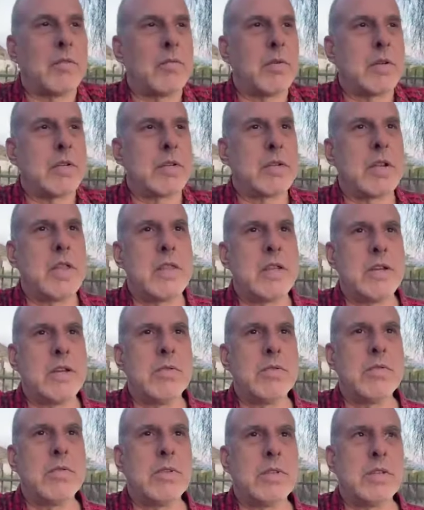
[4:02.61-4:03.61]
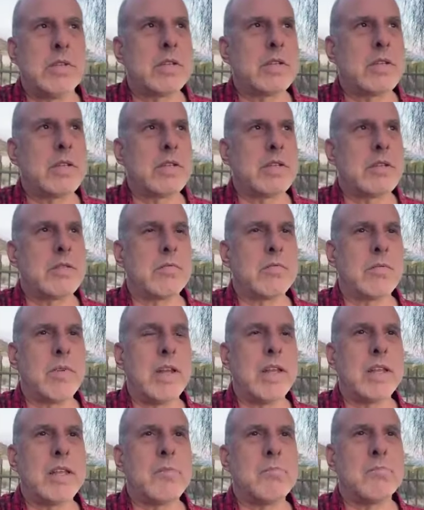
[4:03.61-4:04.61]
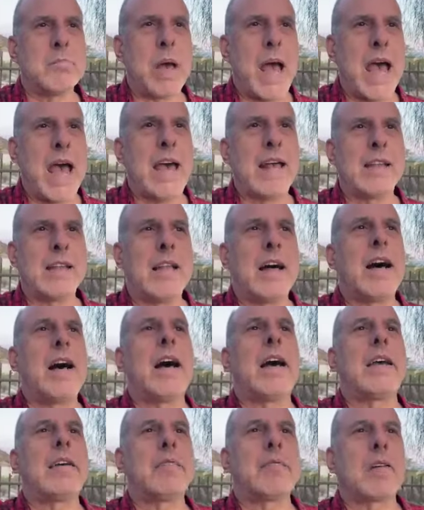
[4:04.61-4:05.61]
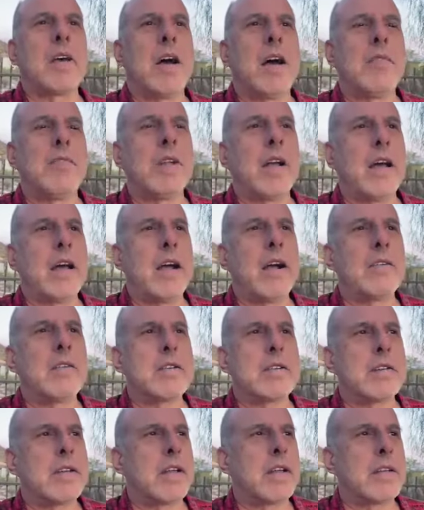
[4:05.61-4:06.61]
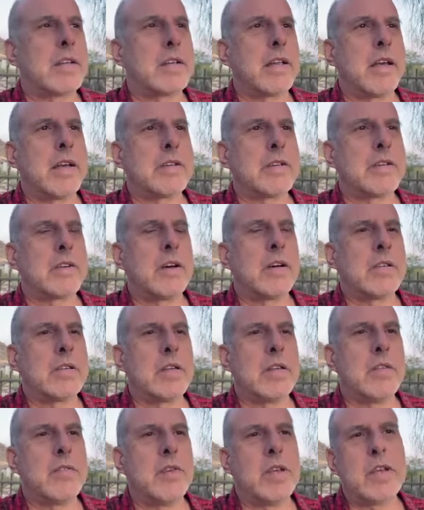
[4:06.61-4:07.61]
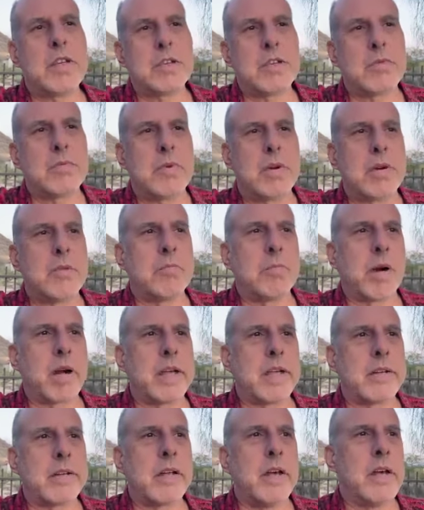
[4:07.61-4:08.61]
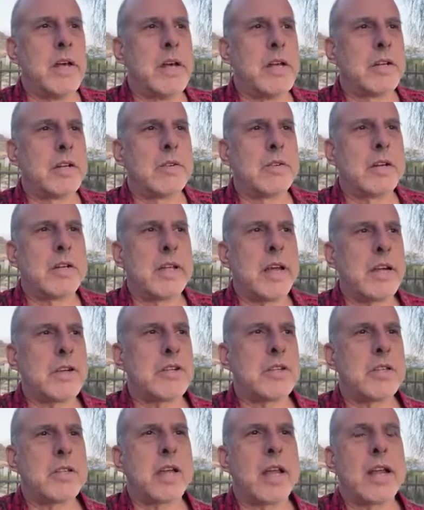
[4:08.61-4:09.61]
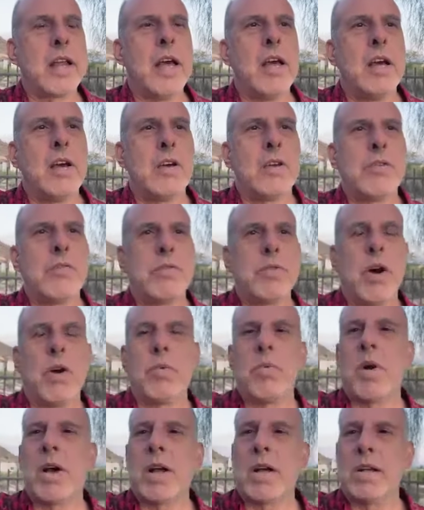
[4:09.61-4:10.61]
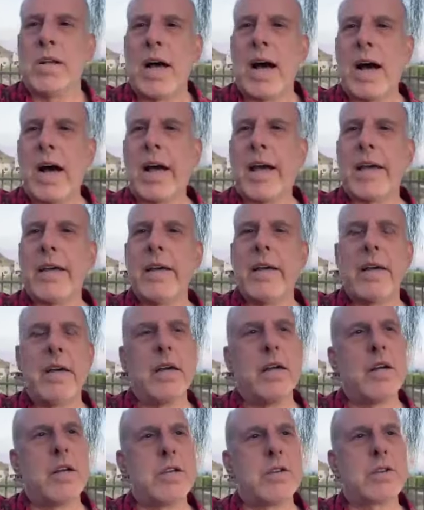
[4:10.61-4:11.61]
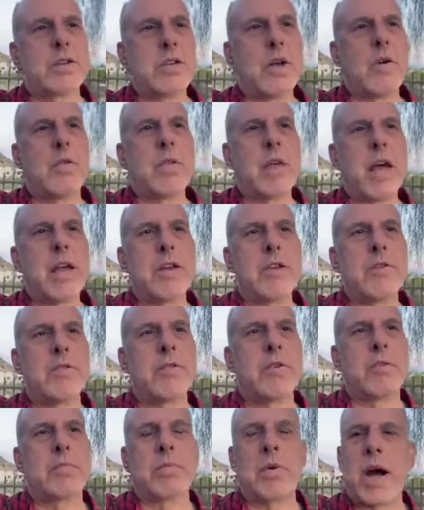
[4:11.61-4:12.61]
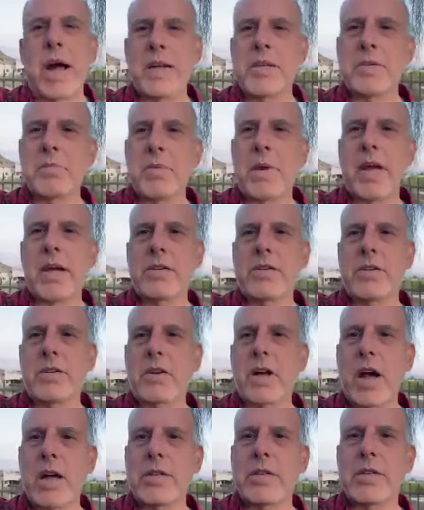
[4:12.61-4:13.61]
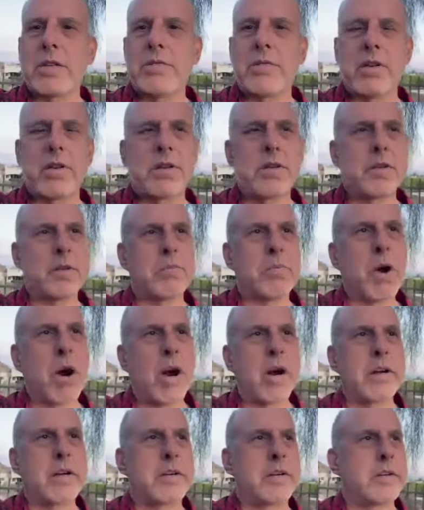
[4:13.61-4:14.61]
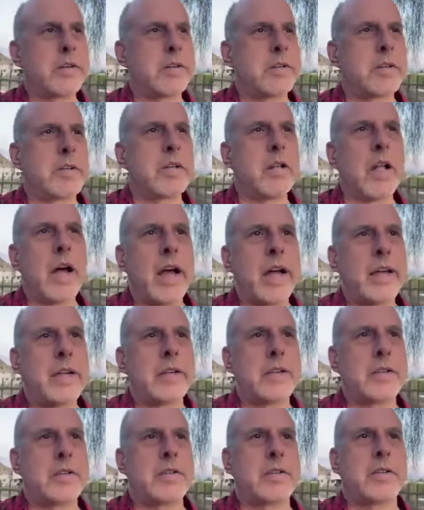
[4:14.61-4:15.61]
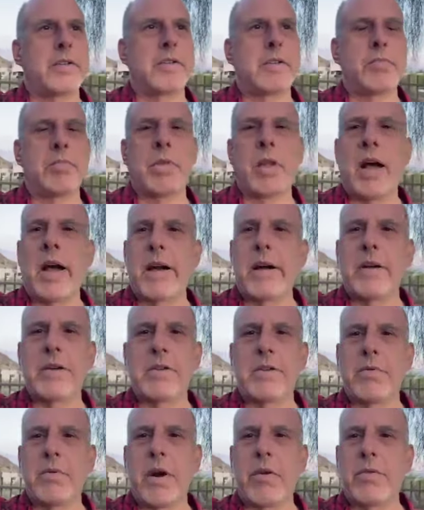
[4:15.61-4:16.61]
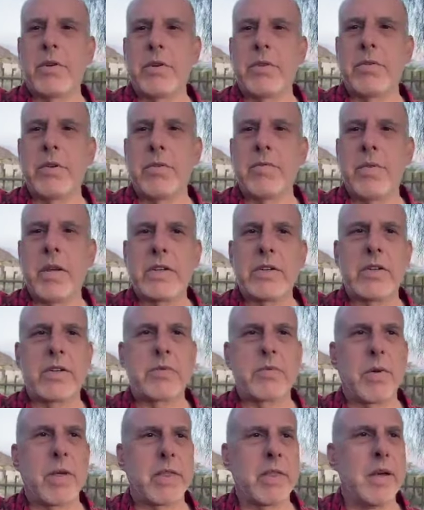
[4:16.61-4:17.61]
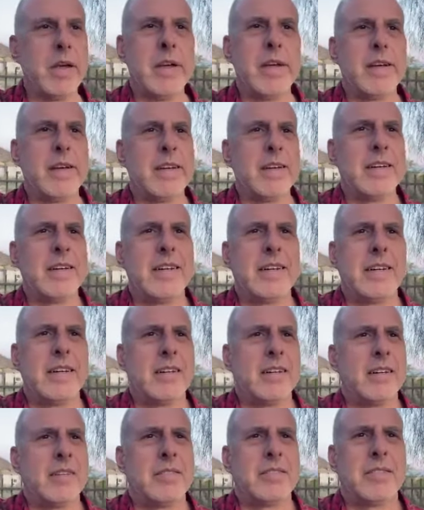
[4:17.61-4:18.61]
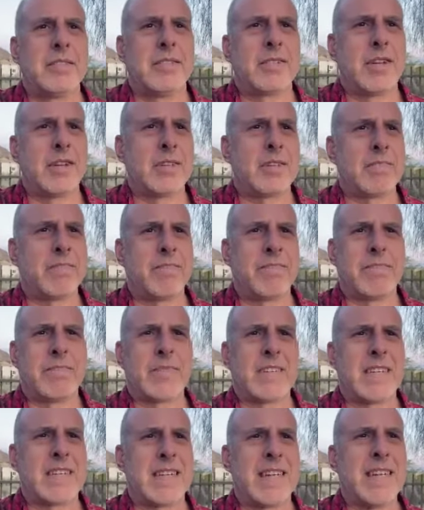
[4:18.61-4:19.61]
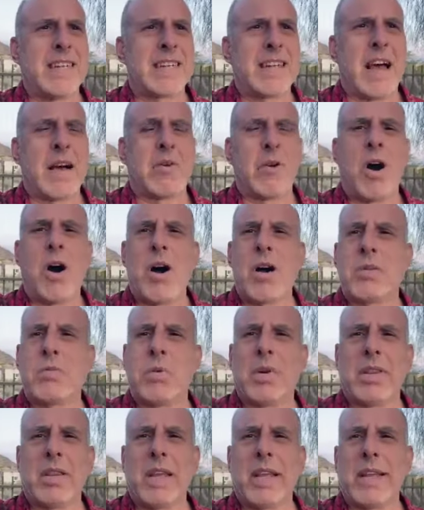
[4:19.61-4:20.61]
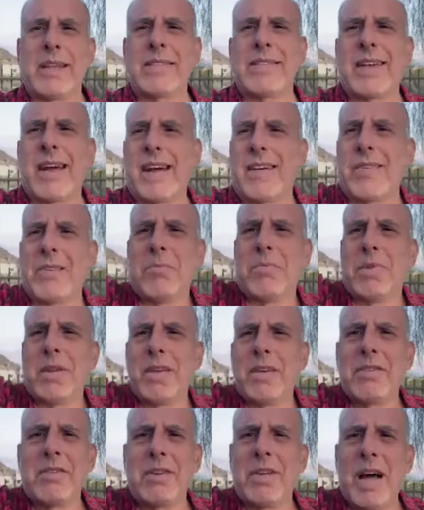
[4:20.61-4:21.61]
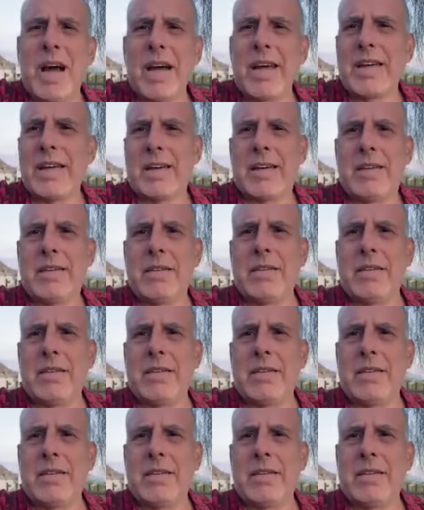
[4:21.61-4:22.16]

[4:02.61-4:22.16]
What's in the news is this really bad lie of Kamala Harris the other day I saw on TV and just wanted to bring it to your attention that you don't want to lie so that your prospects, your customers, your partners, your clients, your suppliers, whoever you're doing business with, just sees how awkwardly and terribly you're lying.